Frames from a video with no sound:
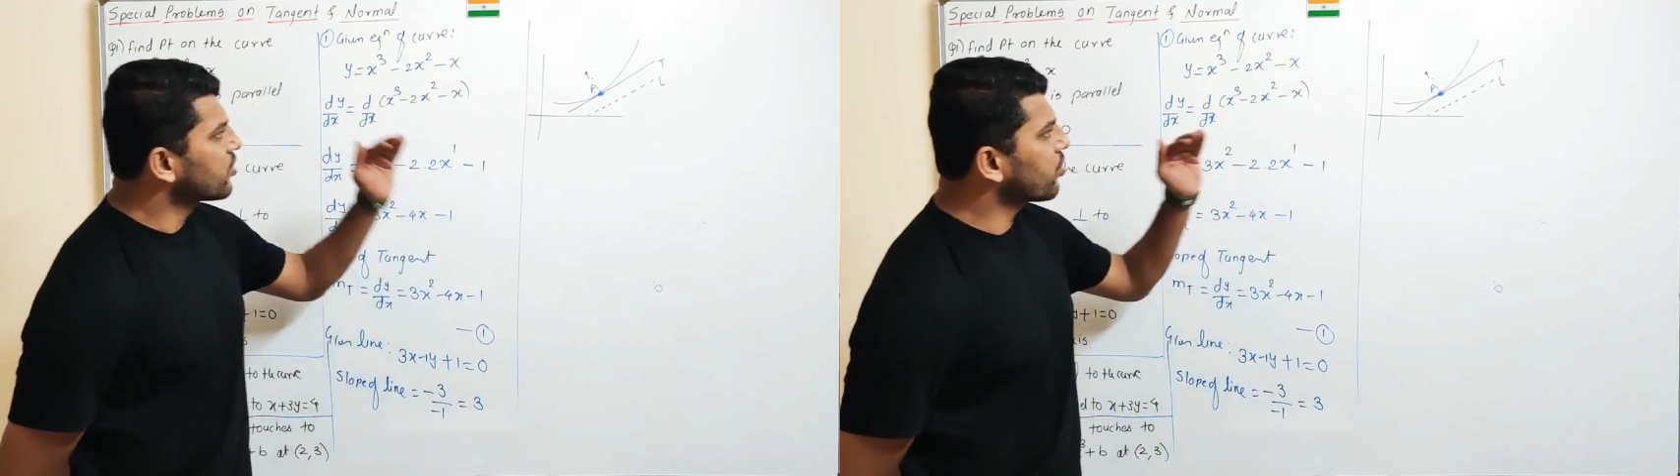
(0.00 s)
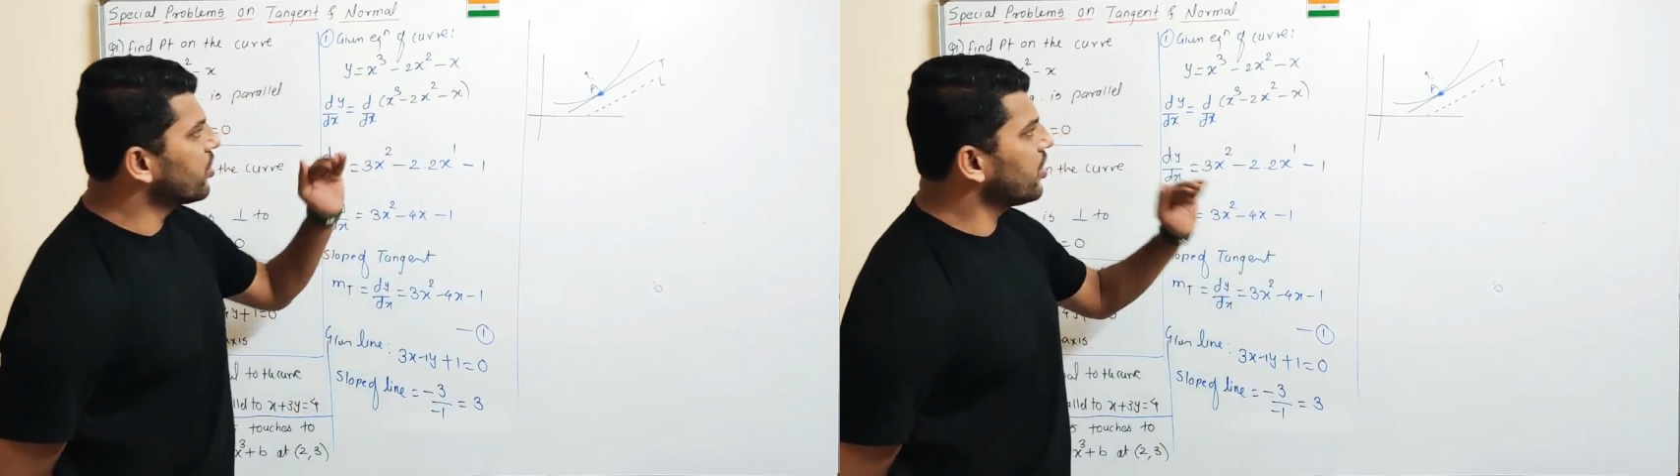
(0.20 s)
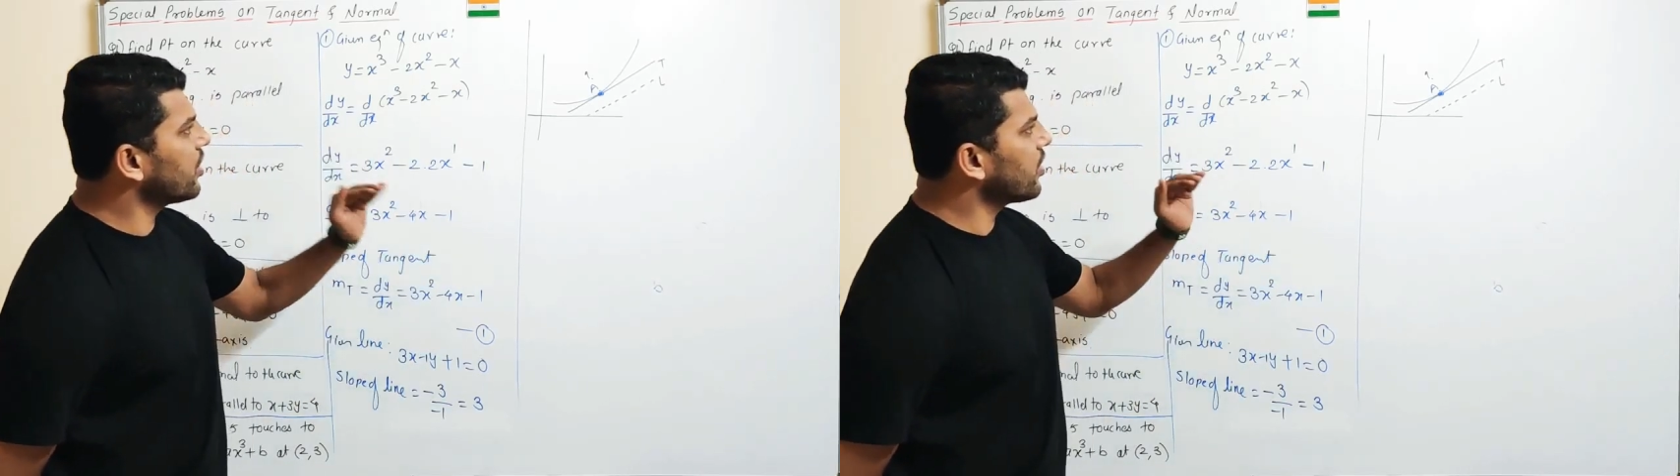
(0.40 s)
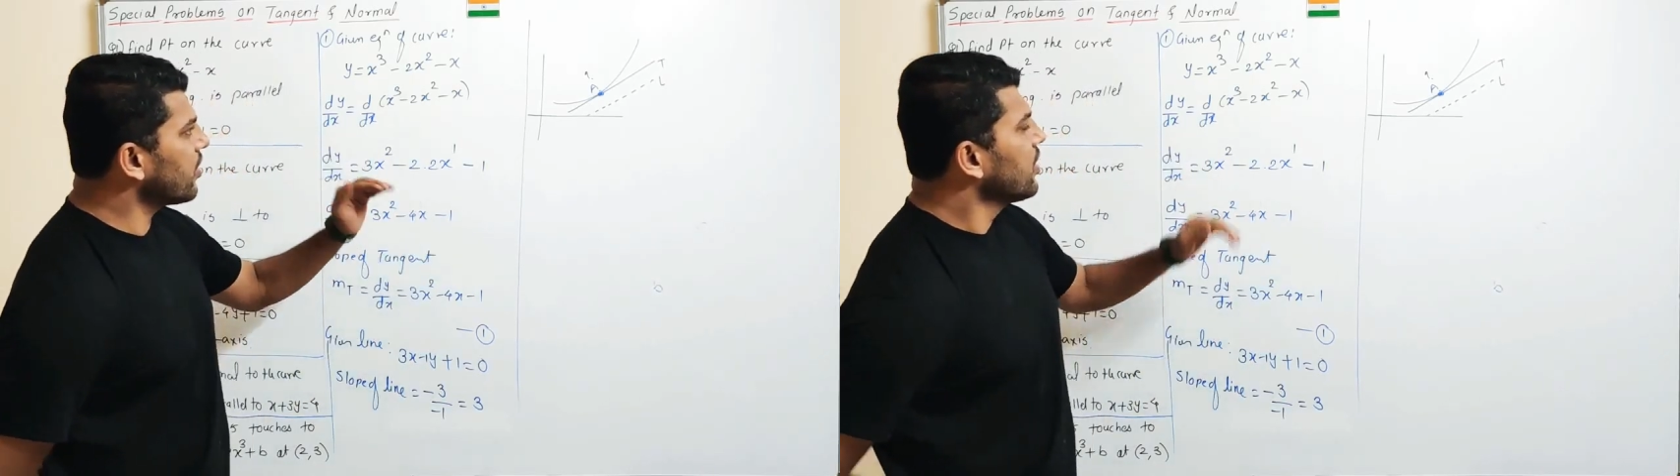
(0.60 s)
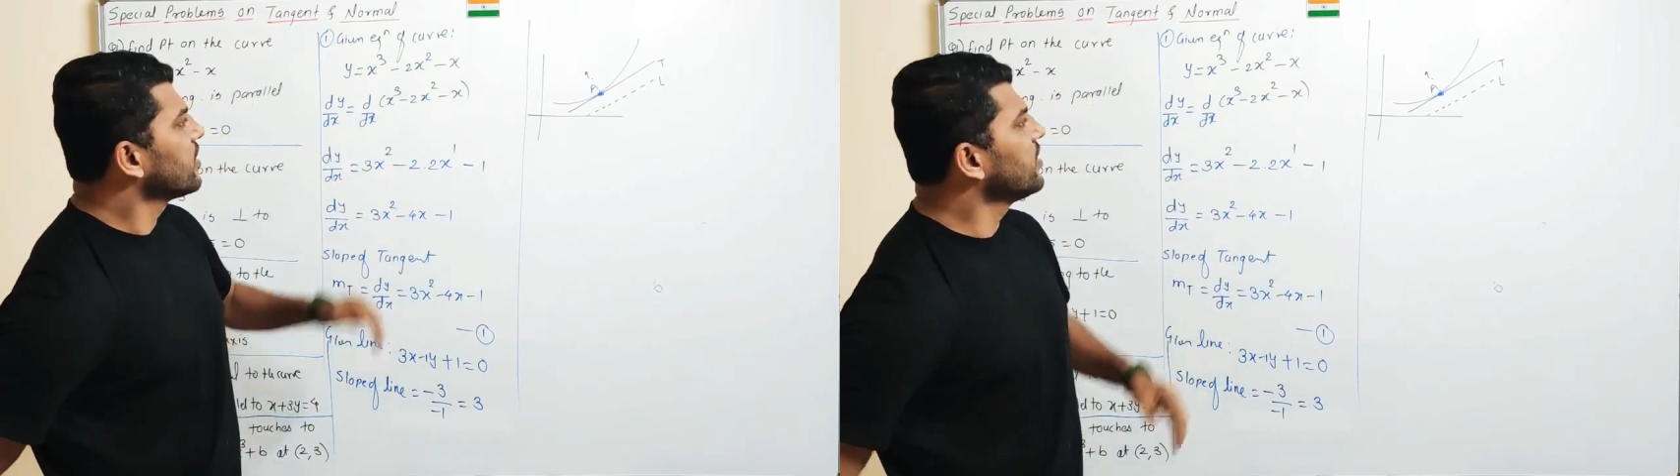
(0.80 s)
So
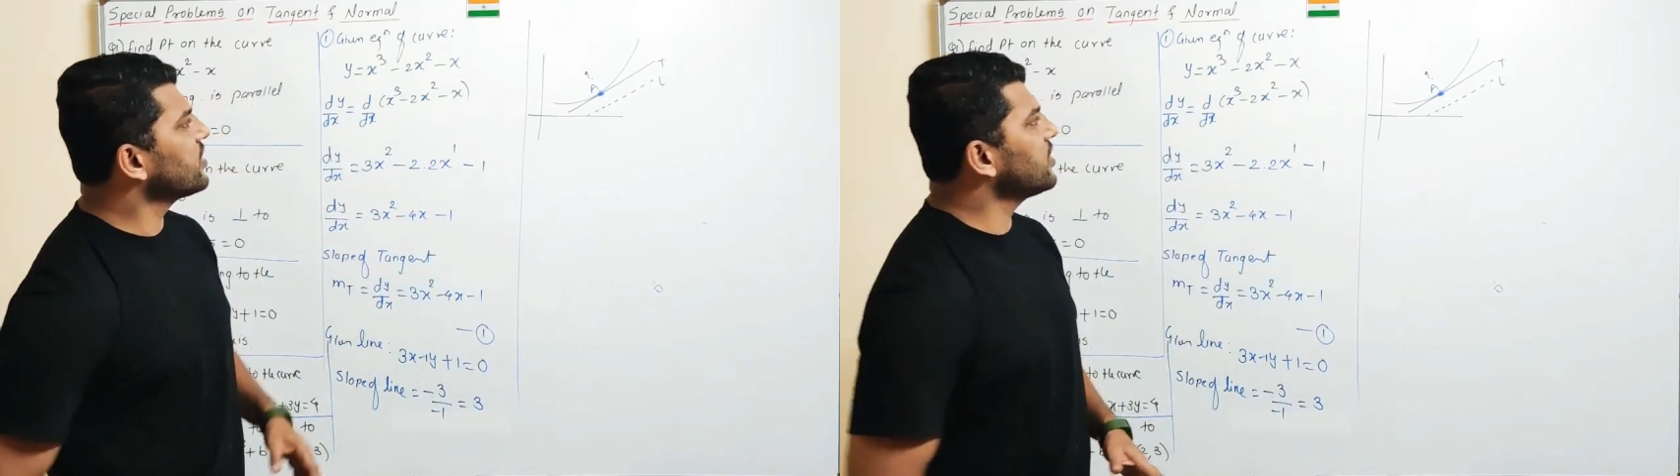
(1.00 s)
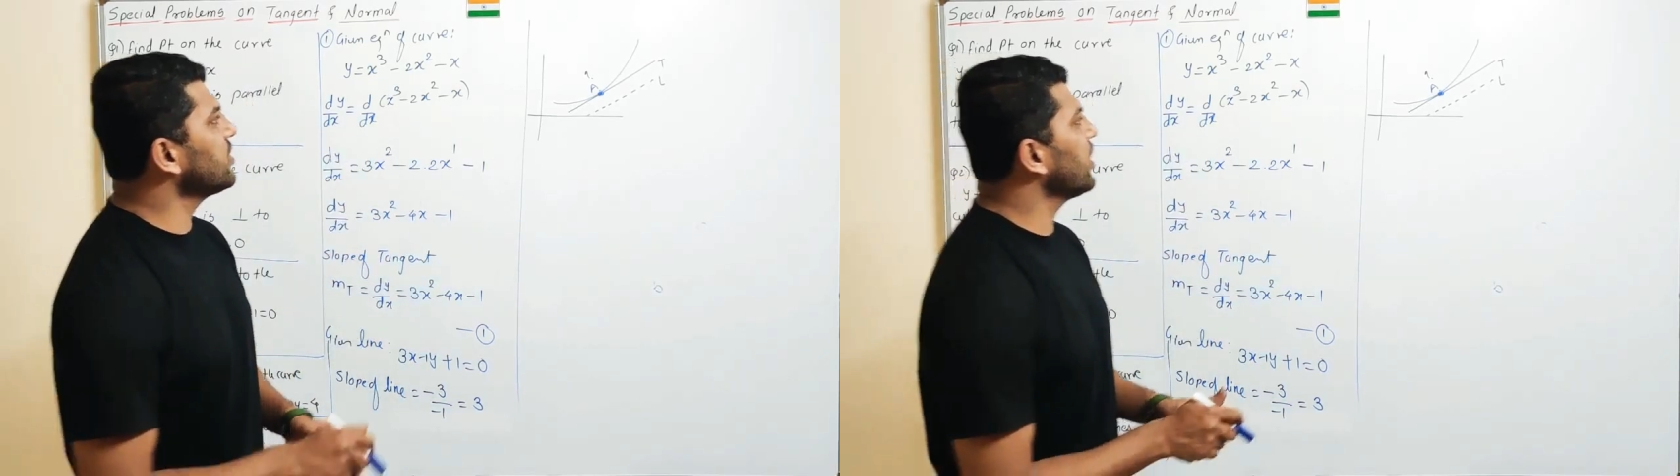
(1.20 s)
here this is